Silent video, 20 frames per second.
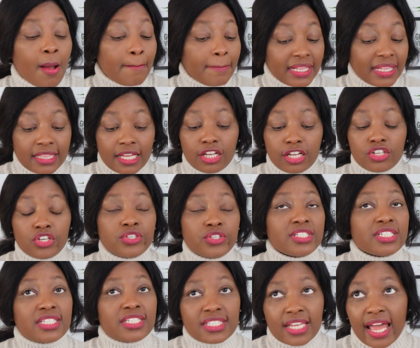but then you
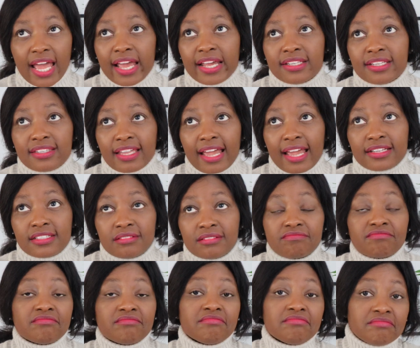decide that
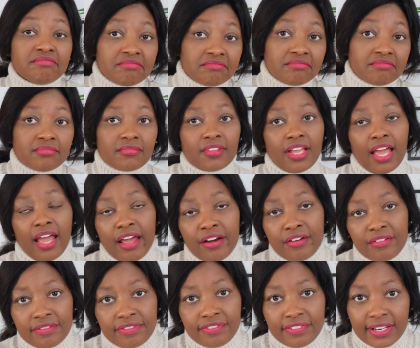I
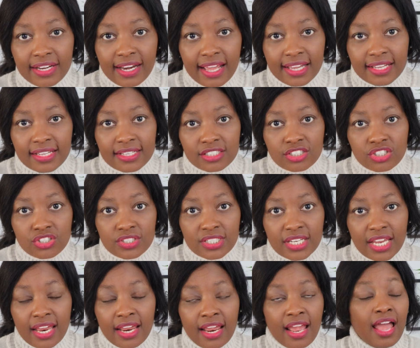don't feel like it
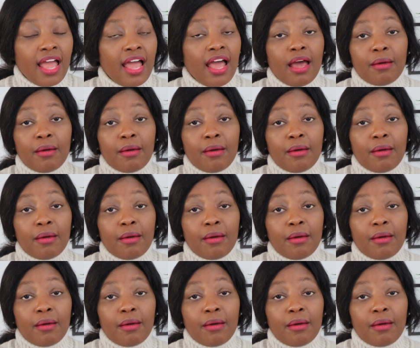today.